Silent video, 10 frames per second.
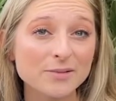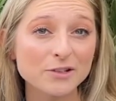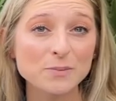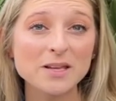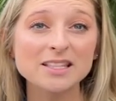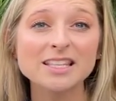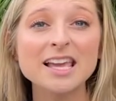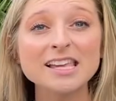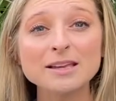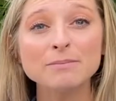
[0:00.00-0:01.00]
which means they
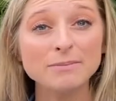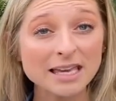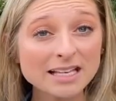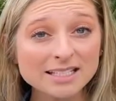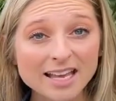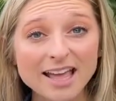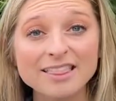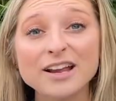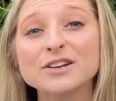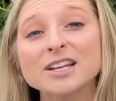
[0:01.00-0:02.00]
eat meat, and
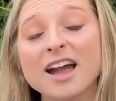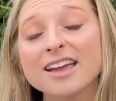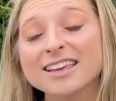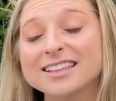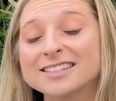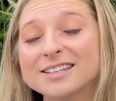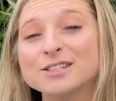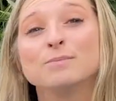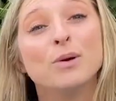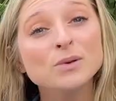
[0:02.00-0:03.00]
their diet
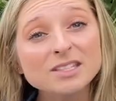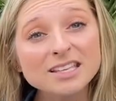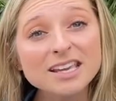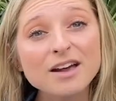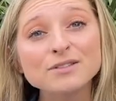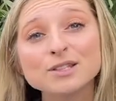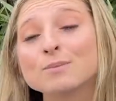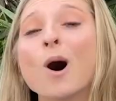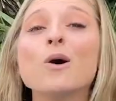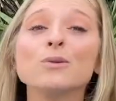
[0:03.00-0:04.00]
consists mostly of
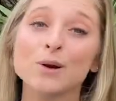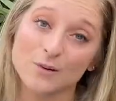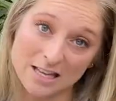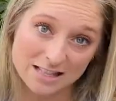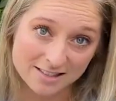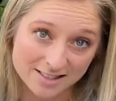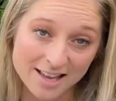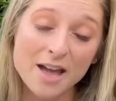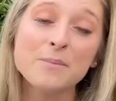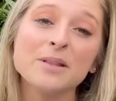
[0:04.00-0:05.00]
small rodents,
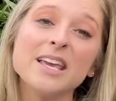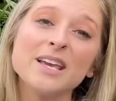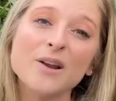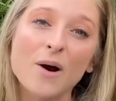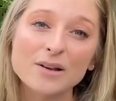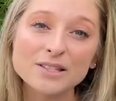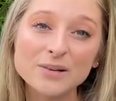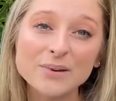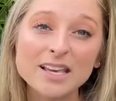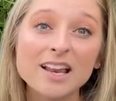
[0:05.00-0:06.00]
but they can
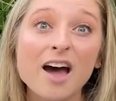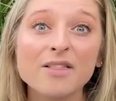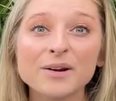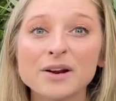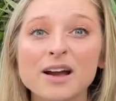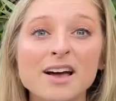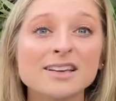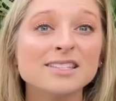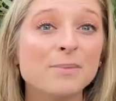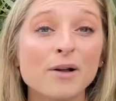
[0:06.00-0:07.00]
also eat other
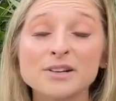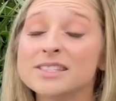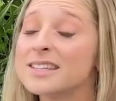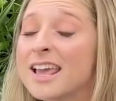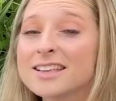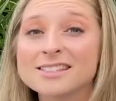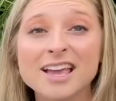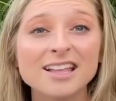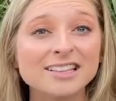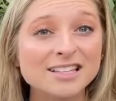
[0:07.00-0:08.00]
smaller snakes
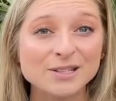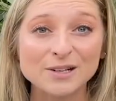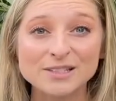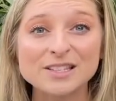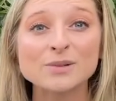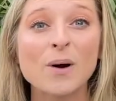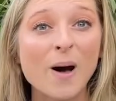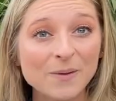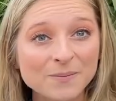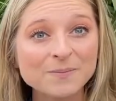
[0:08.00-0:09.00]
and lizards as well.